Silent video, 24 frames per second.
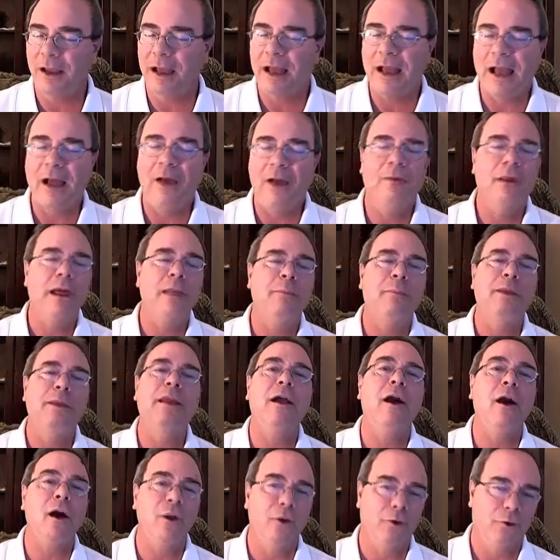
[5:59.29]
I'll, I'd be
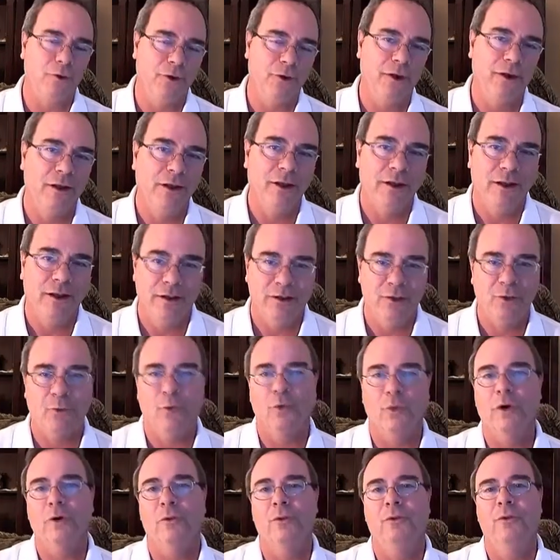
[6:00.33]
honored to
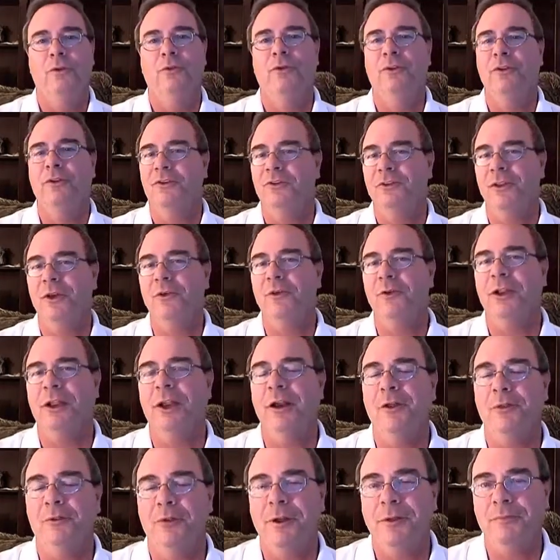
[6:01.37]
work with you. This is Tony
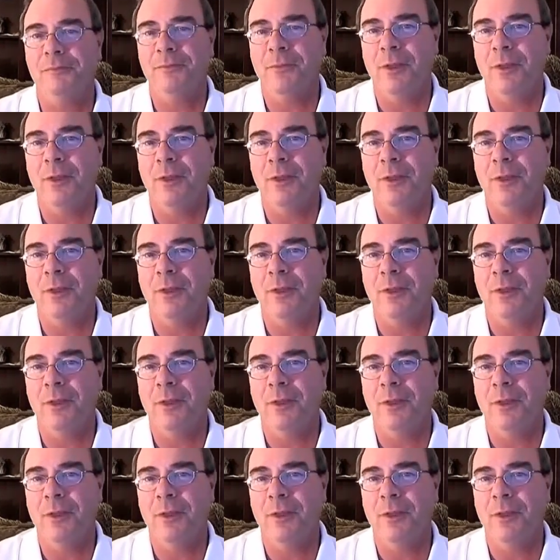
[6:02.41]
Guthrie.